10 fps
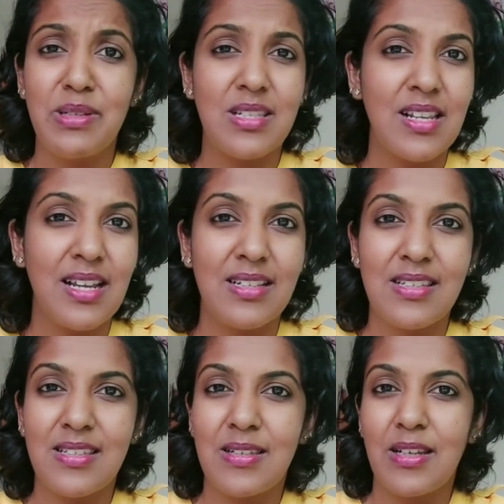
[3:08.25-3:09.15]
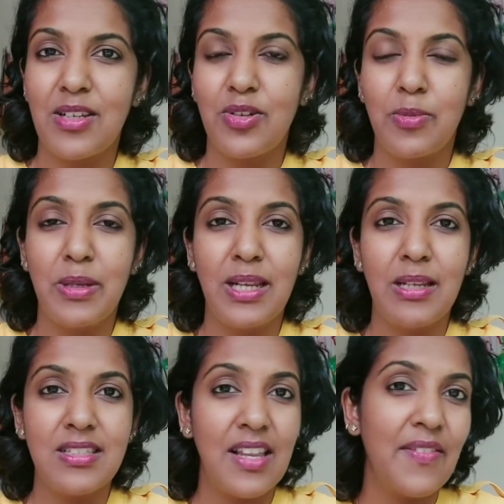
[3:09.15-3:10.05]
Biscuits, it could
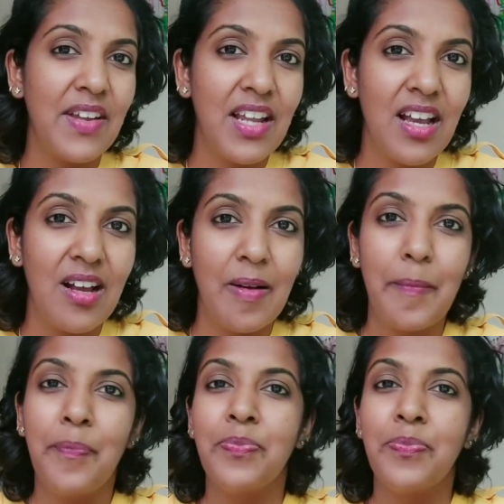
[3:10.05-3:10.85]
be seviyyam,